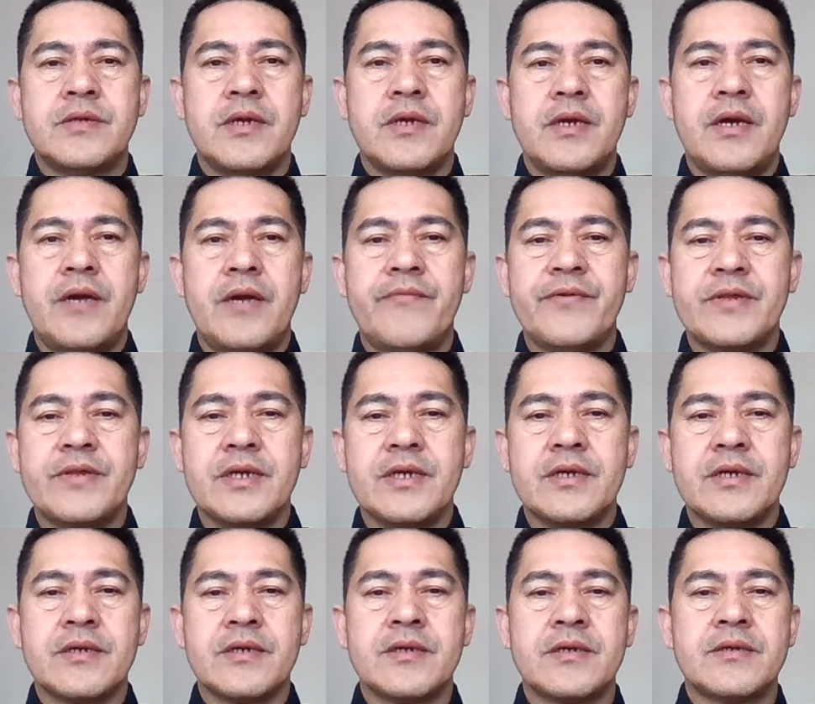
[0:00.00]

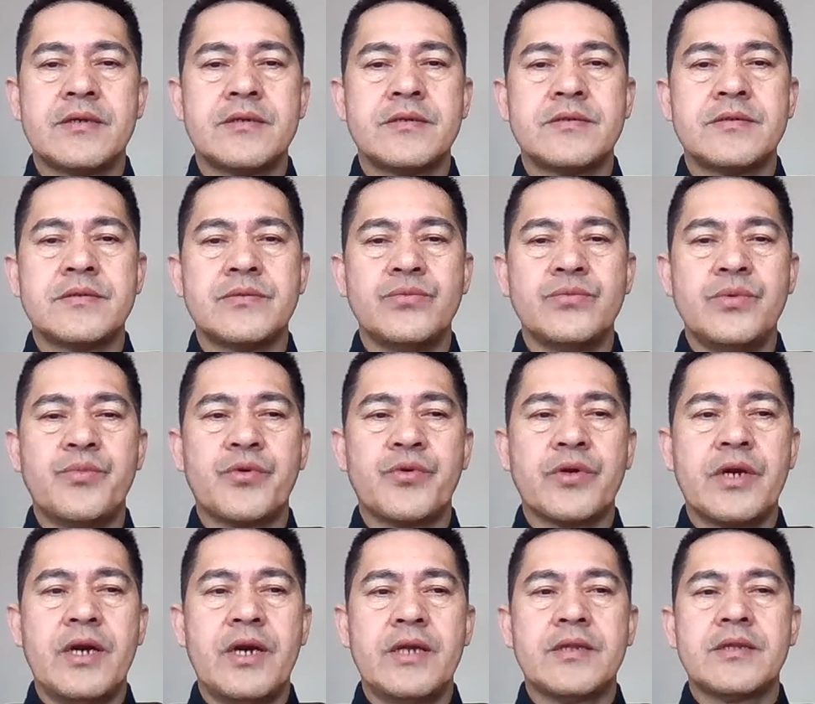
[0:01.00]
everything. We
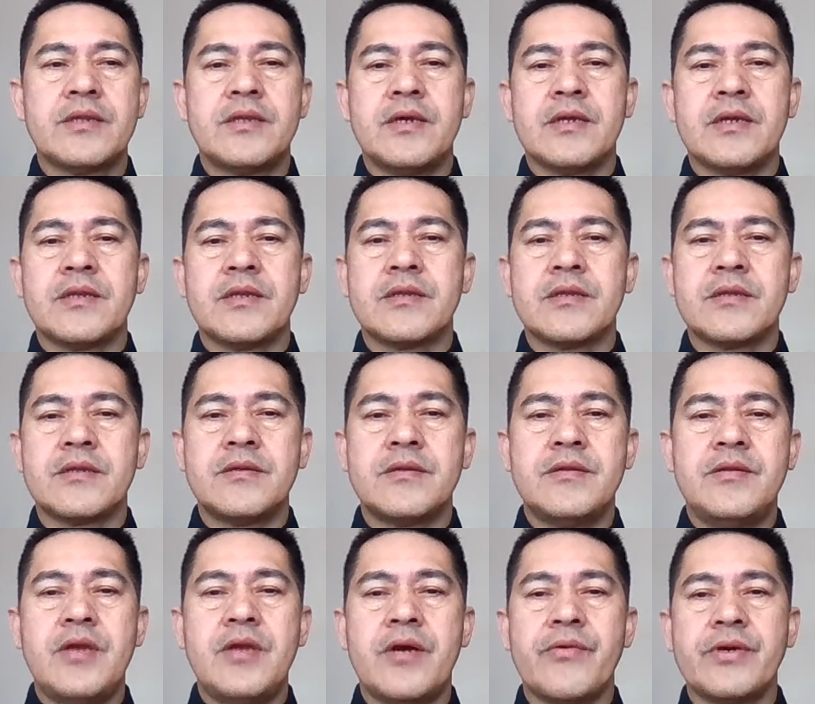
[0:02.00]
forget that
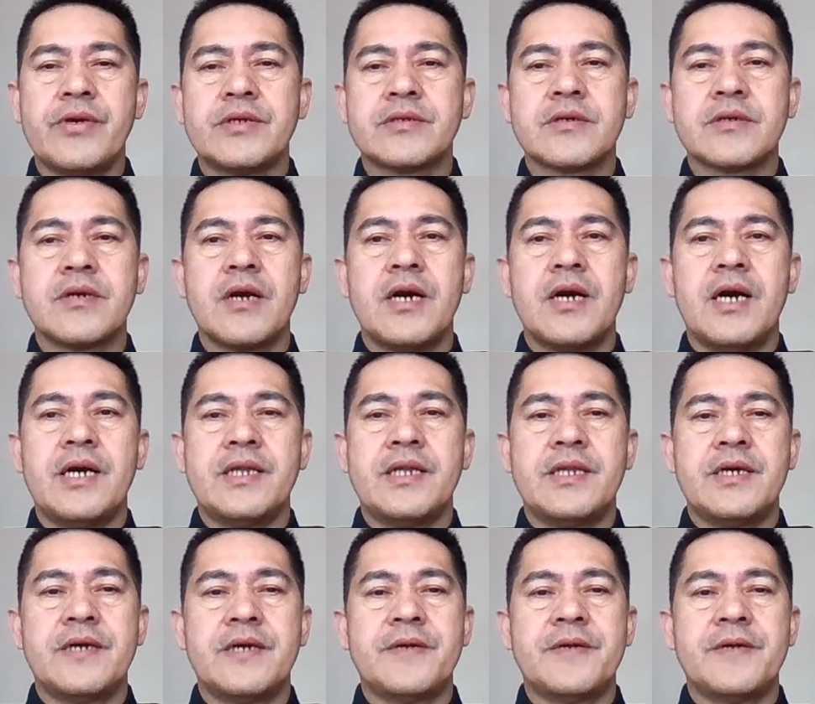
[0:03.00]
there is God.